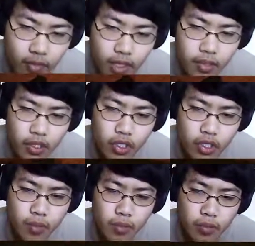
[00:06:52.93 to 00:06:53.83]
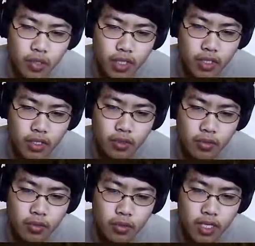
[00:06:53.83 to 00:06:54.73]
Let me chop some trees too,
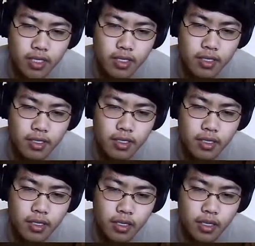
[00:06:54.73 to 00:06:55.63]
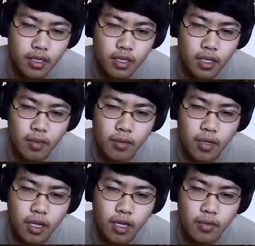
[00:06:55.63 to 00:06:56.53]
because come
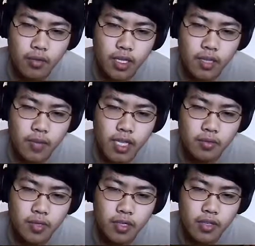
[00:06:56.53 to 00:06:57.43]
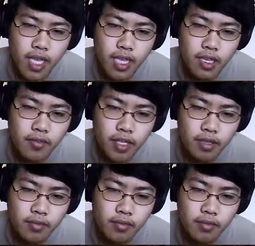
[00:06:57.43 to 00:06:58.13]
on, really, Maxwell, you can't even